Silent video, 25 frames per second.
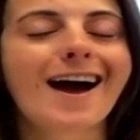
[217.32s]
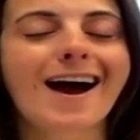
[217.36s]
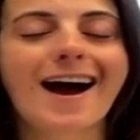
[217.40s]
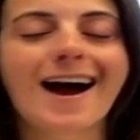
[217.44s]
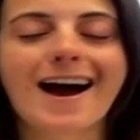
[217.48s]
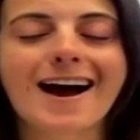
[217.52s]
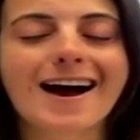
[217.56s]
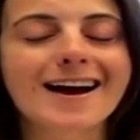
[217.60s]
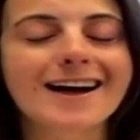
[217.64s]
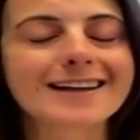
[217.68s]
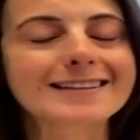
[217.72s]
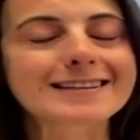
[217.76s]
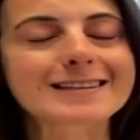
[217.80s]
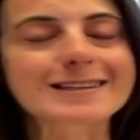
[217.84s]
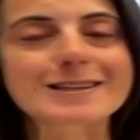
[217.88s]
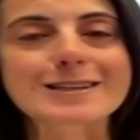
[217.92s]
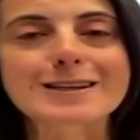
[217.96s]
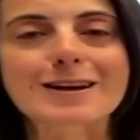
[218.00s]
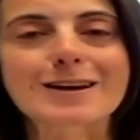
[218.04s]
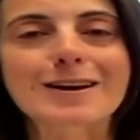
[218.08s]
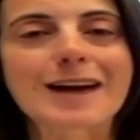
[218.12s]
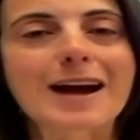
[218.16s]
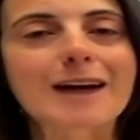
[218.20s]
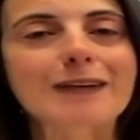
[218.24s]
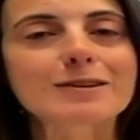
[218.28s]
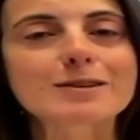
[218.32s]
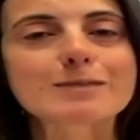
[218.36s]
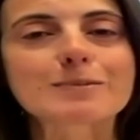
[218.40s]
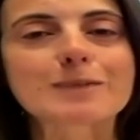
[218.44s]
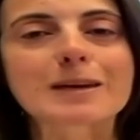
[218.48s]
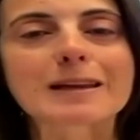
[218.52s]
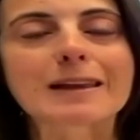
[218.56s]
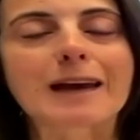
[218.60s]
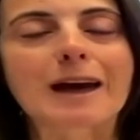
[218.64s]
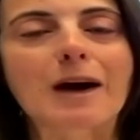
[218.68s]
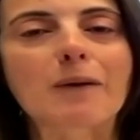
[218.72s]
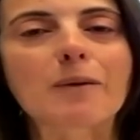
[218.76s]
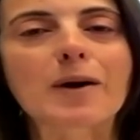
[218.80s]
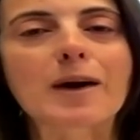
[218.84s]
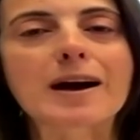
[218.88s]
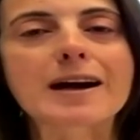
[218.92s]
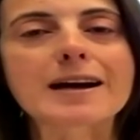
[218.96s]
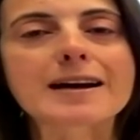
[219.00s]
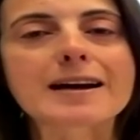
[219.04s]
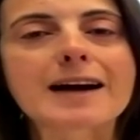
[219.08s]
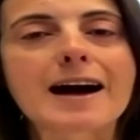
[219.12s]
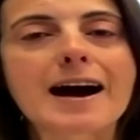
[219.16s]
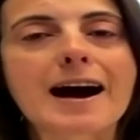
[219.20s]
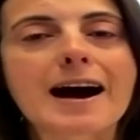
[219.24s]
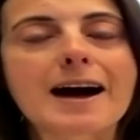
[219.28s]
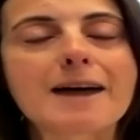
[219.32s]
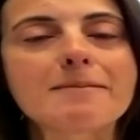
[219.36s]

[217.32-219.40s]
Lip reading: It didn't turn out to be that way.